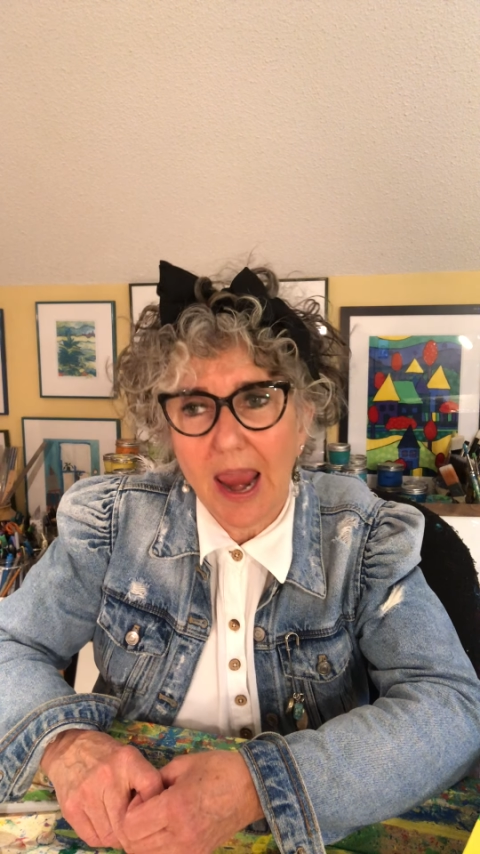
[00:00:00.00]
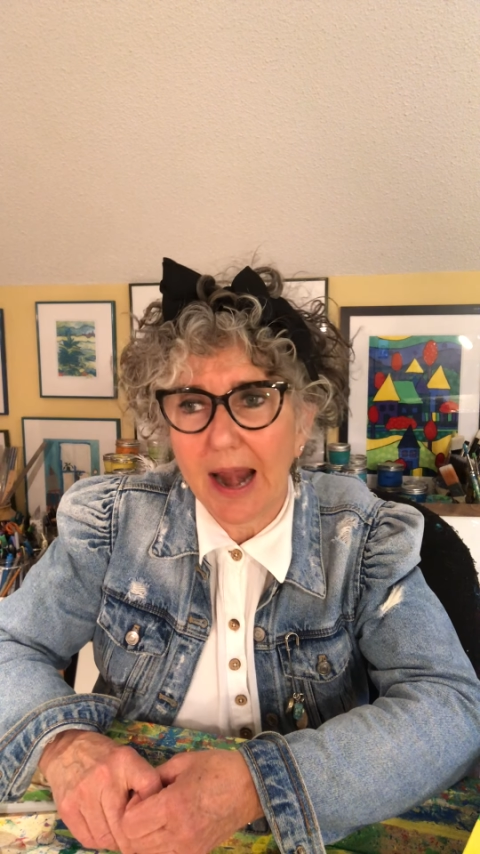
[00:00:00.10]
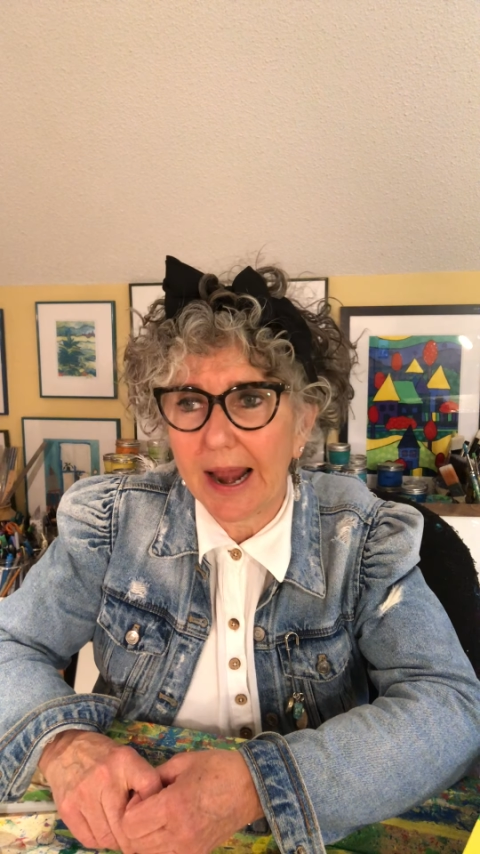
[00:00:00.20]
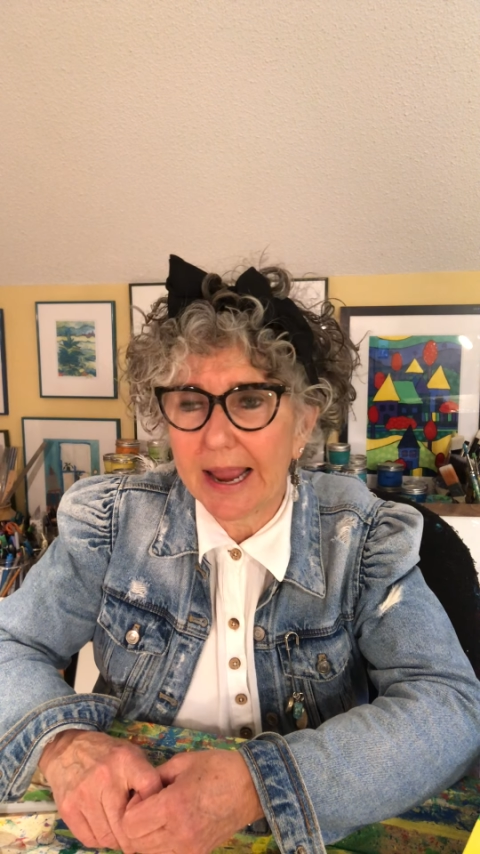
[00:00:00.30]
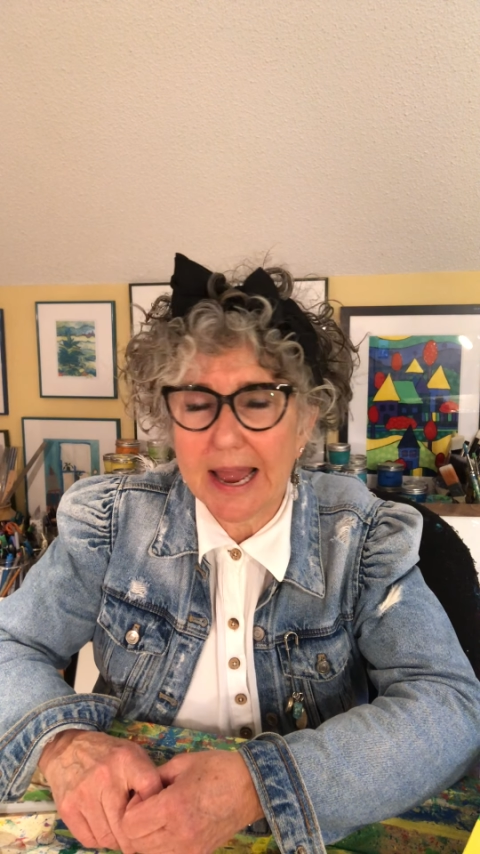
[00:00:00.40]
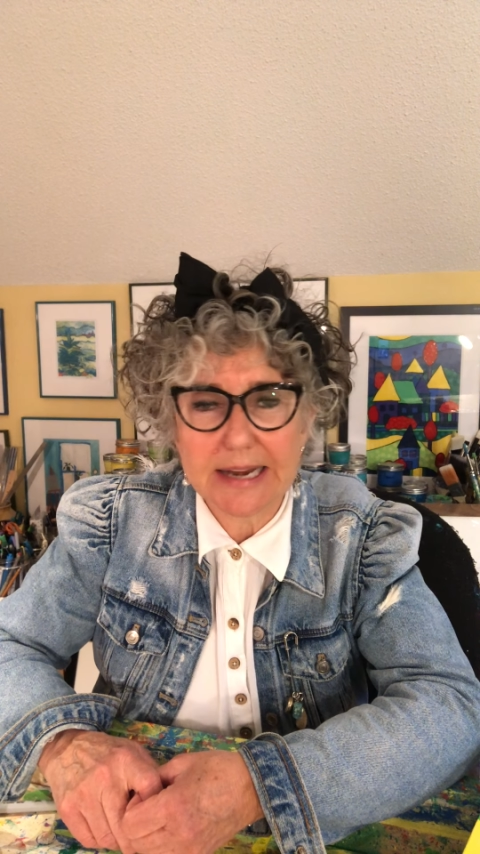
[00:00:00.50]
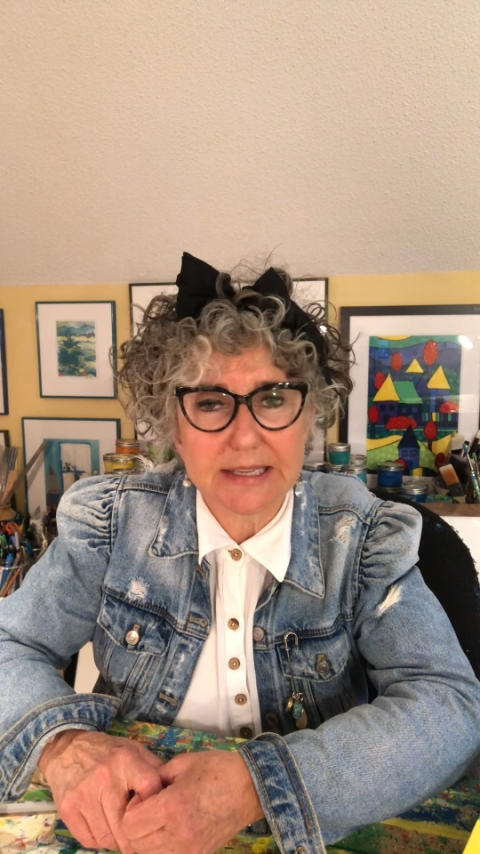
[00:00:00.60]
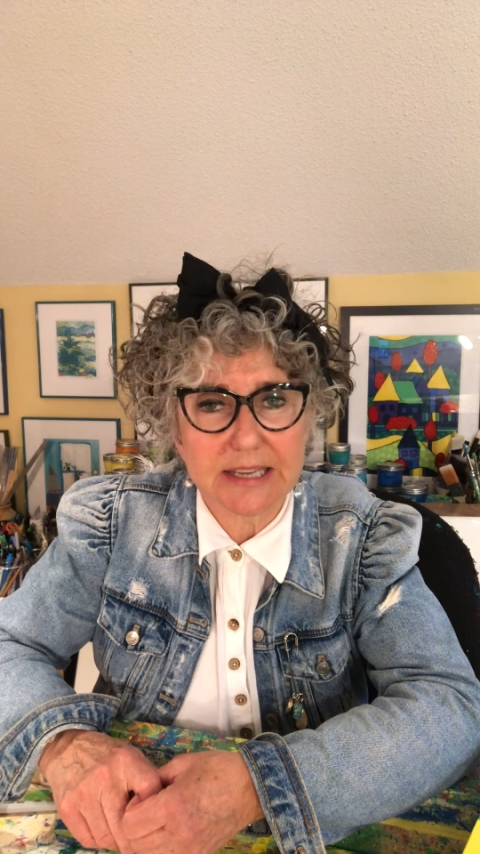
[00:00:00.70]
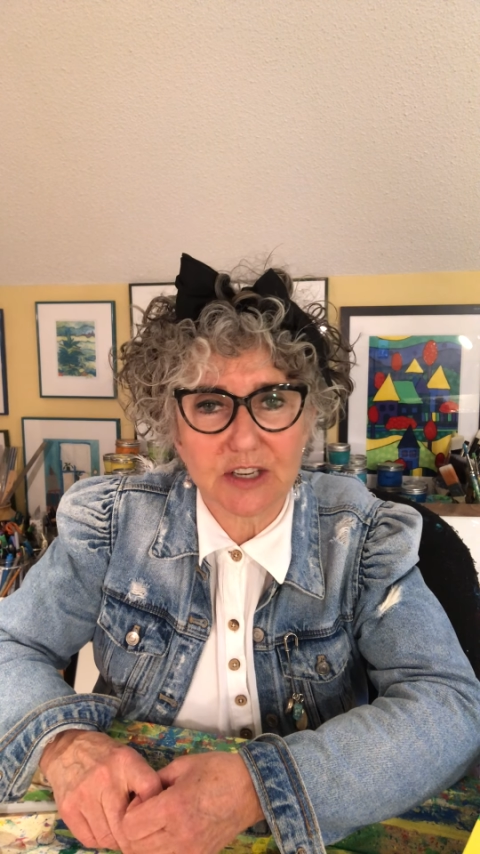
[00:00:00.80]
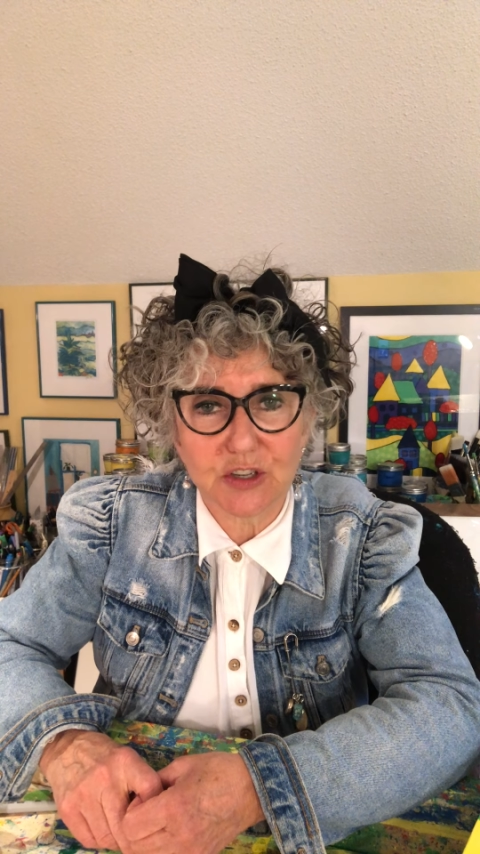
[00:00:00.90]
and I kind of
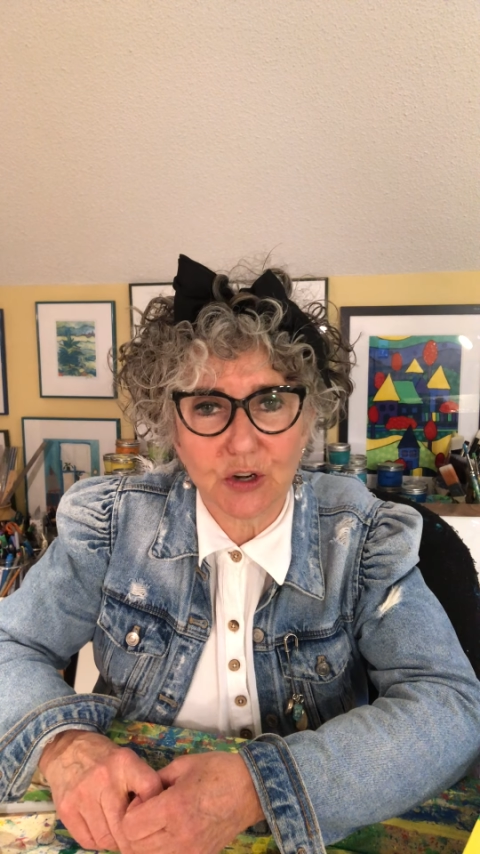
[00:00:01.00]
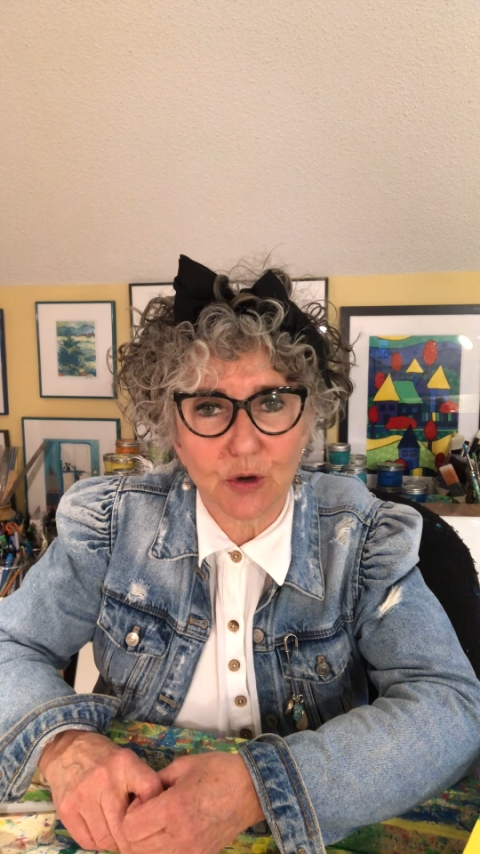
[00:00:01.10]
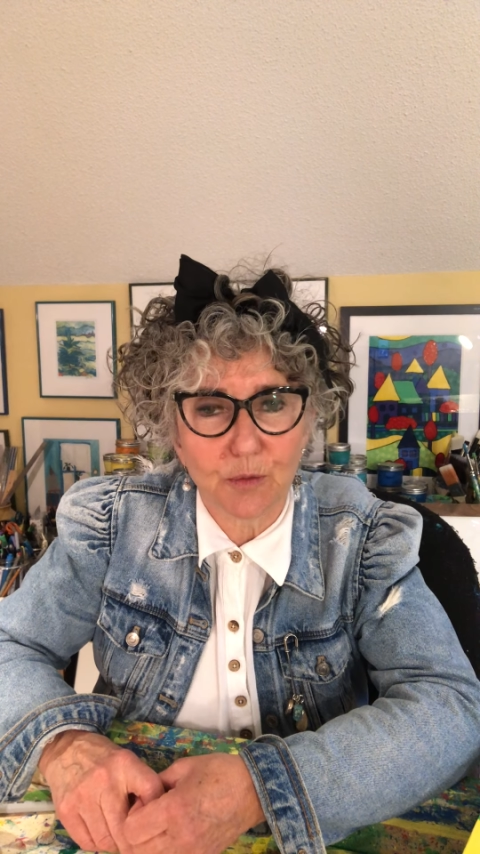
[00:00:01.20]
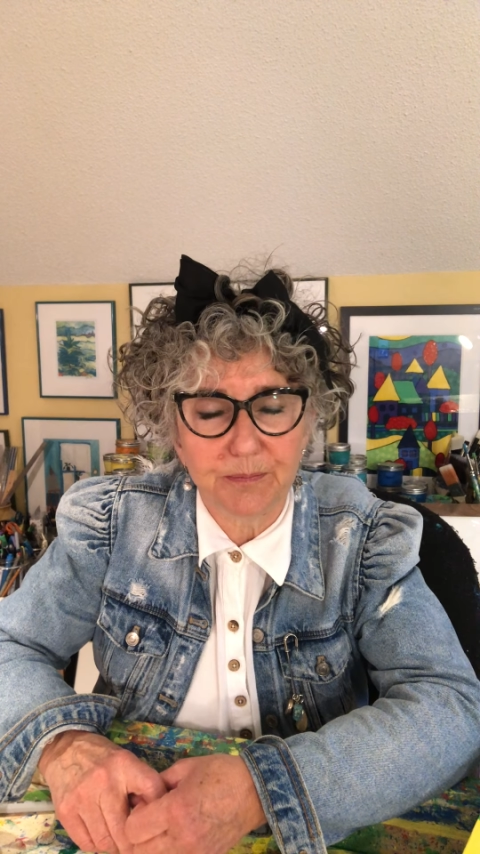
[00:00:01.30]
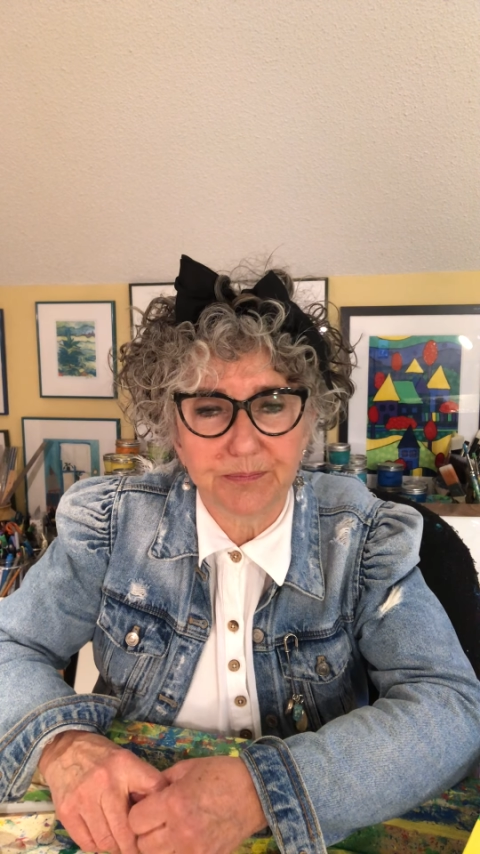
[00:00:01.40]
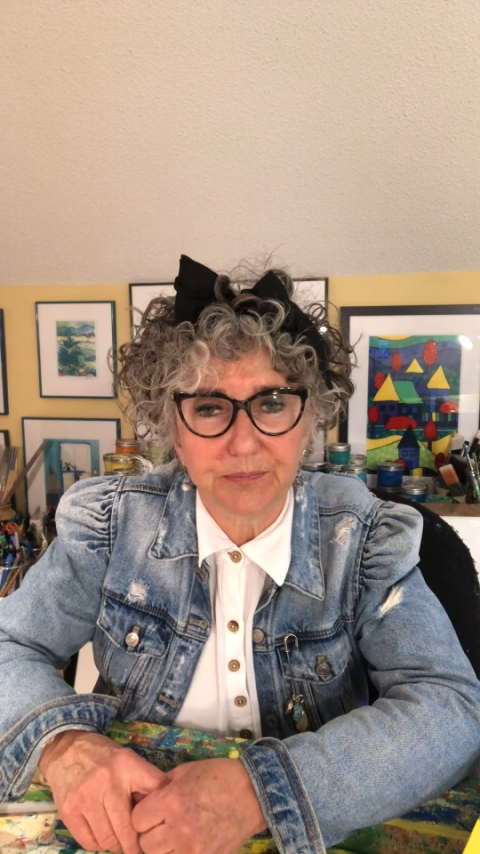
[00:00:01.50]
said, you know,